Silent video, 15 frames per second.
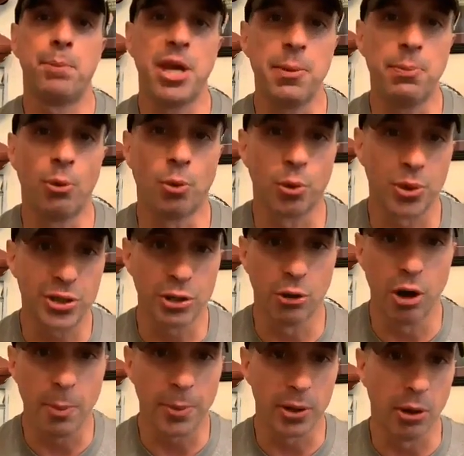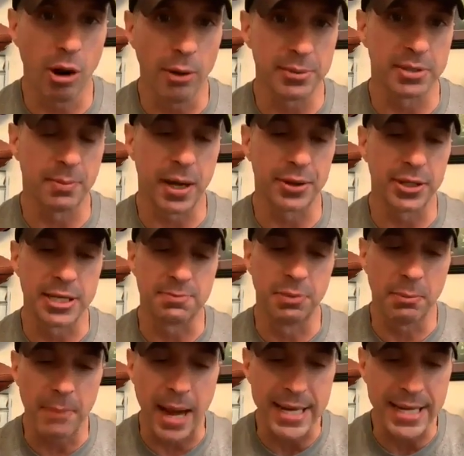People were so up in arms about this.
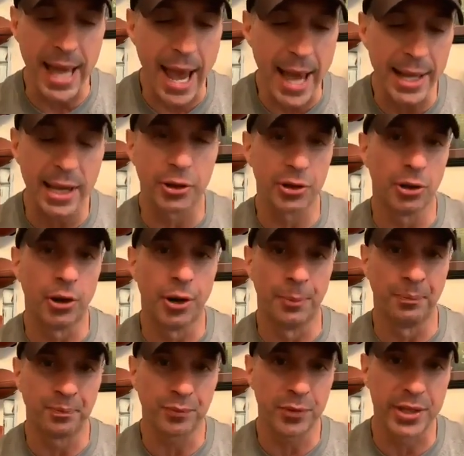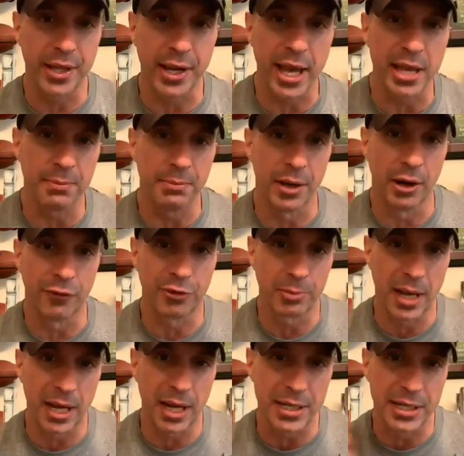But my dad held on to that hate mail
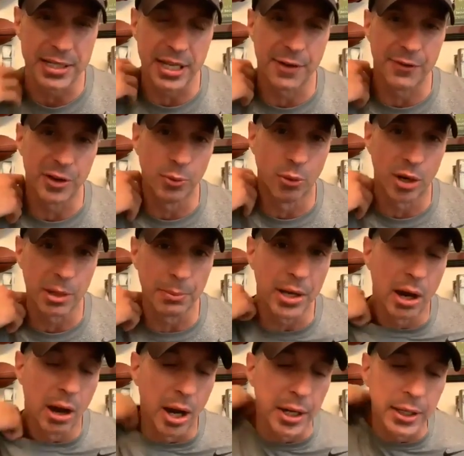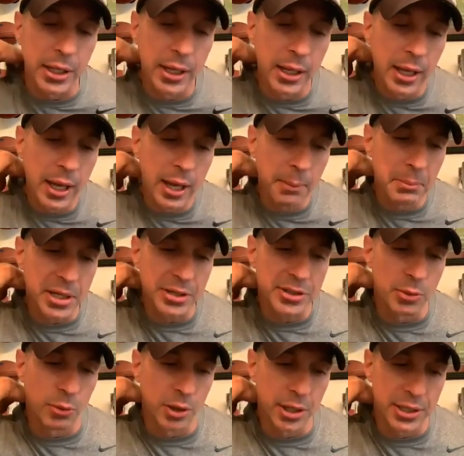from nineteen seventy-one and beyond because
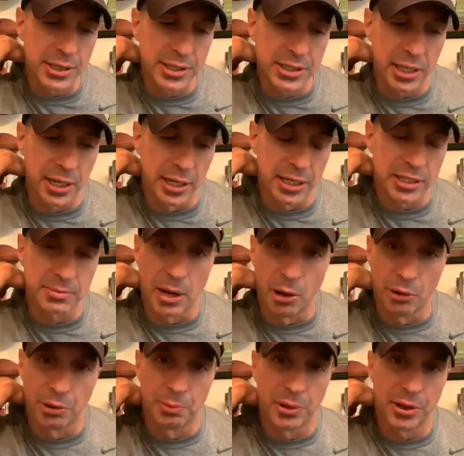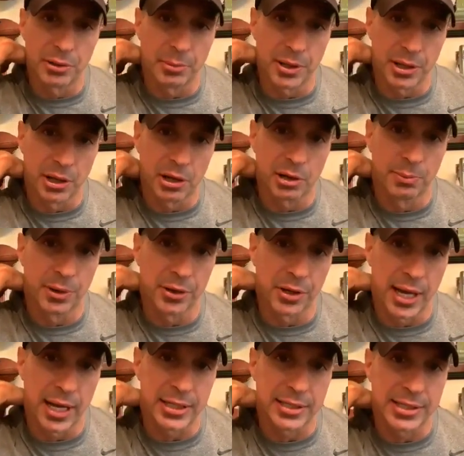he wanted his sons, my older brother, my younger brother,
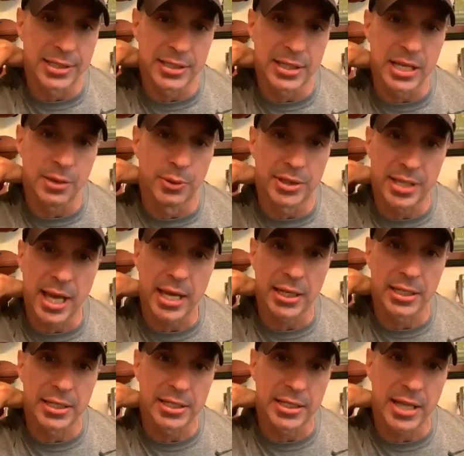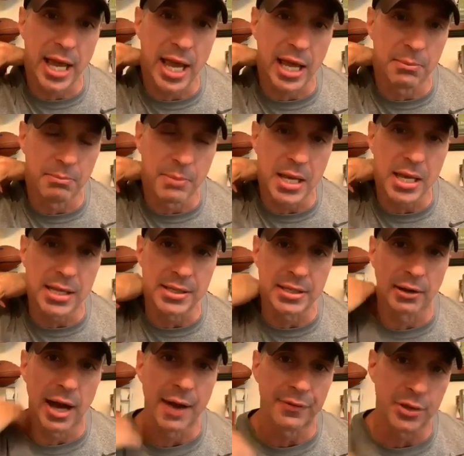and I, to see what taking a stand means
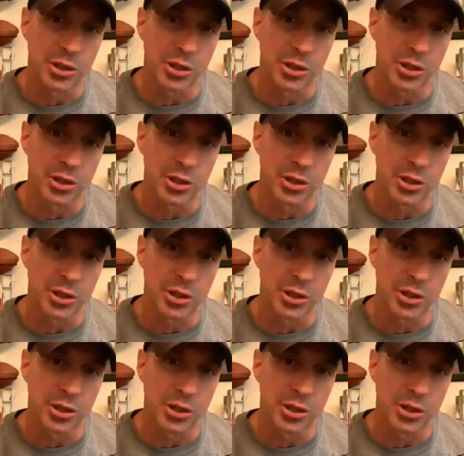in life,